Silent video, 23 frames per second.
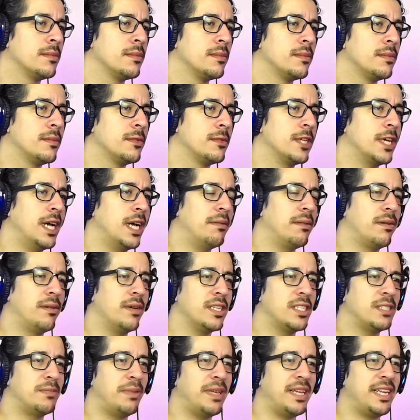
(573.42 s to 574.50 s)
Damn, they're
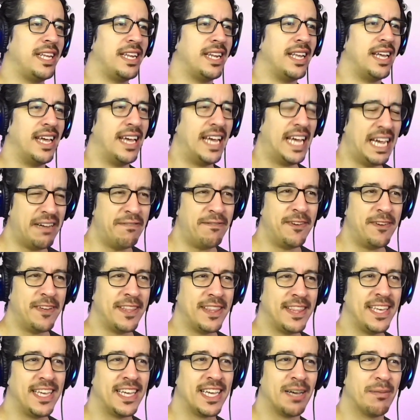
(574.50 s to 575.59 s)
explaining
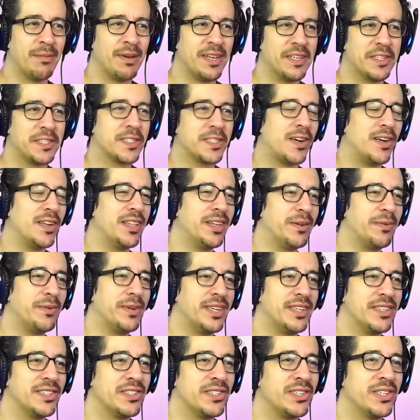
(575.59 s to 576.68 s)
everything about Scarlet
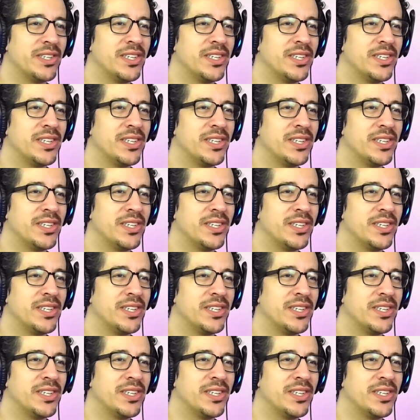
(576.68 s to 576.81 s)
Witch.